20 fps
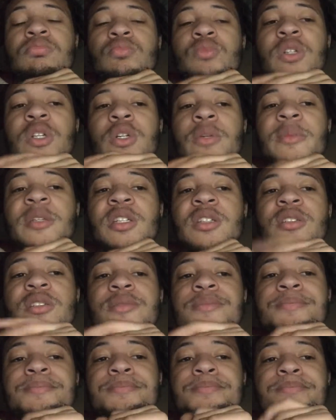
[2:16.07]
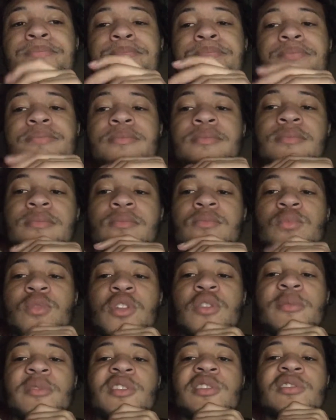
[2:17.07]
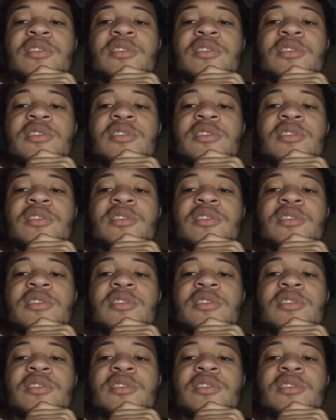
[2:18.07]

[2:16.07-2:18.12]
we gonna be good. We're gonna be